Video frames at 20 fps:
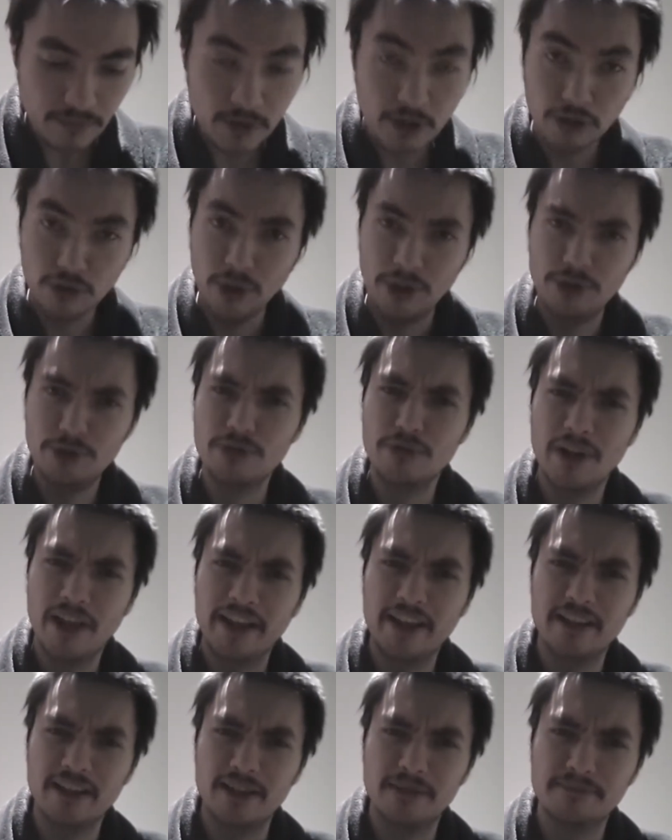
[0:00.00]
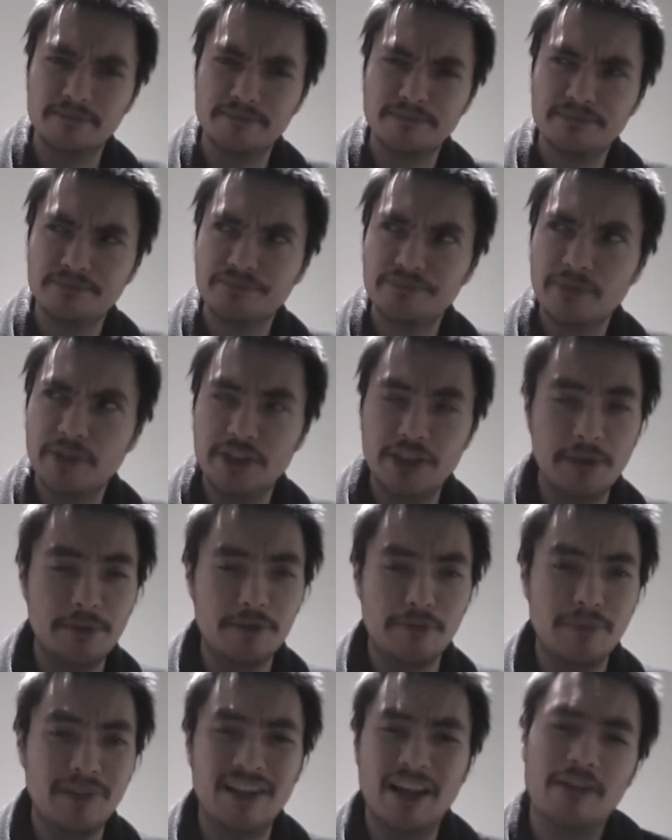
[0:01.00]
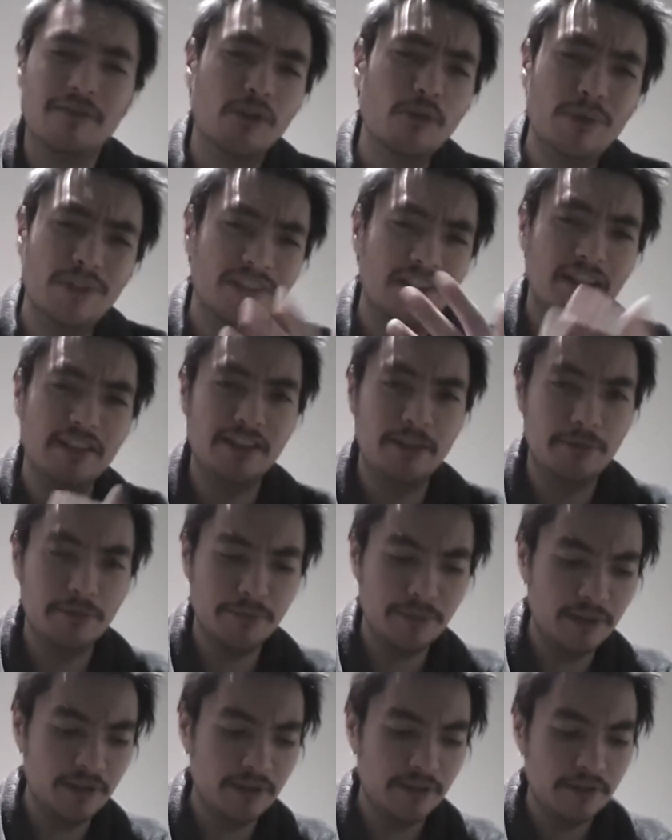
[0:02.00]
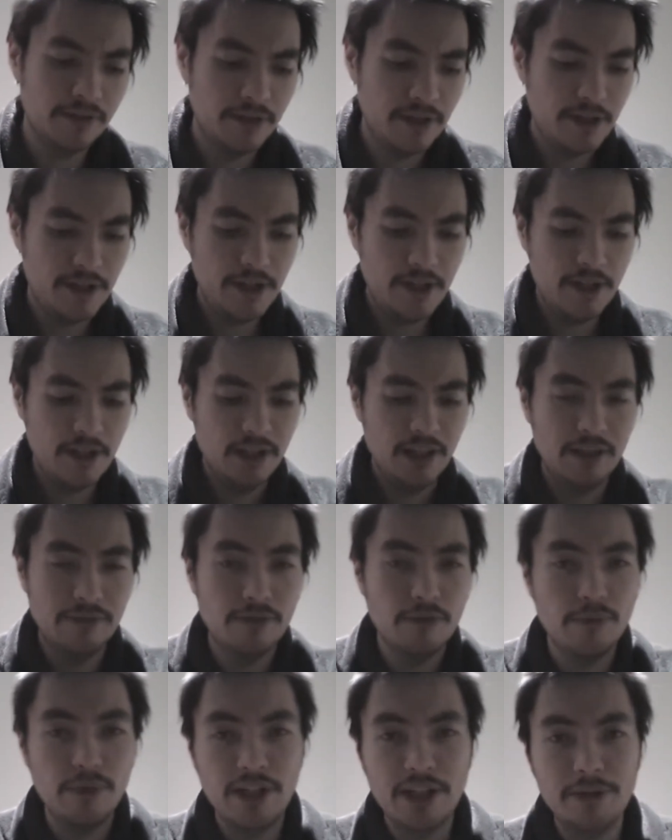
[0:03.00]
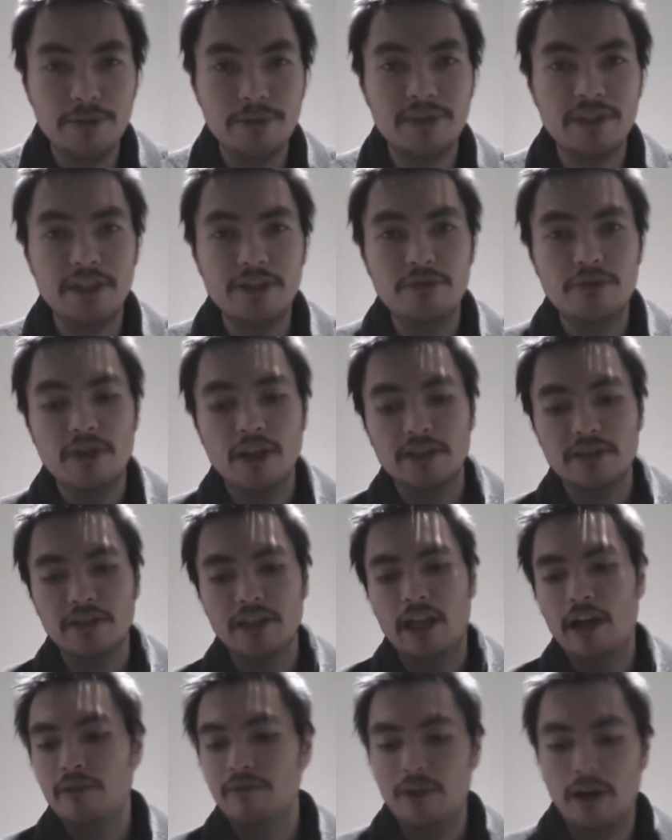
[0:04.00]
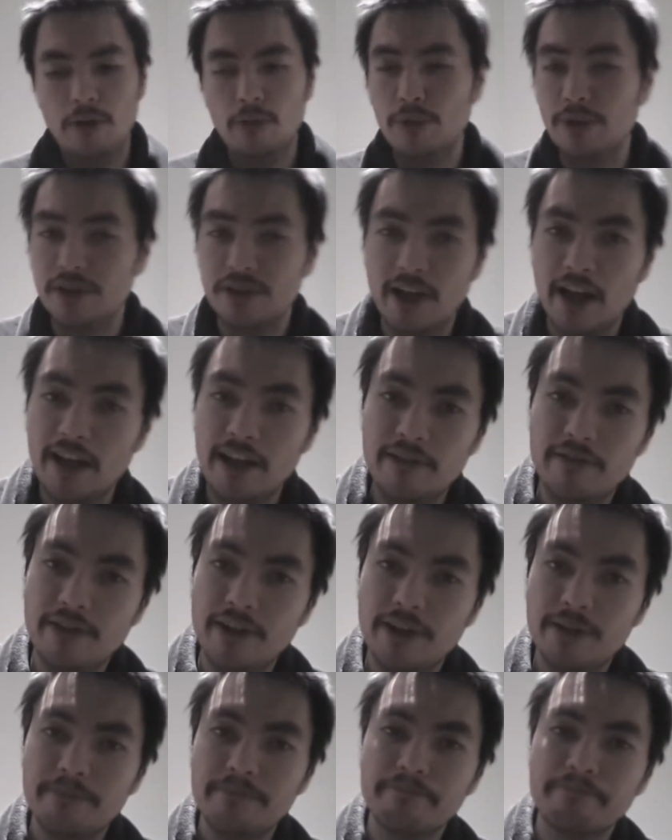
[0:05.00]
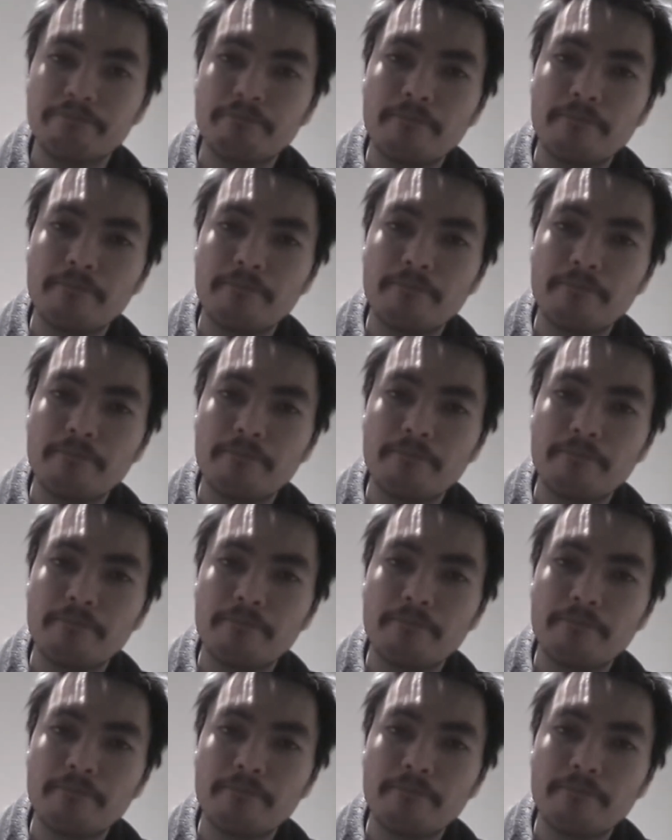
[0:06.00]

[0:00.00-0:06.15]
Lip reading: Although I do like James Milner. I've always liked James Milner. Even when he was at Newcastle, I've always highly rated him.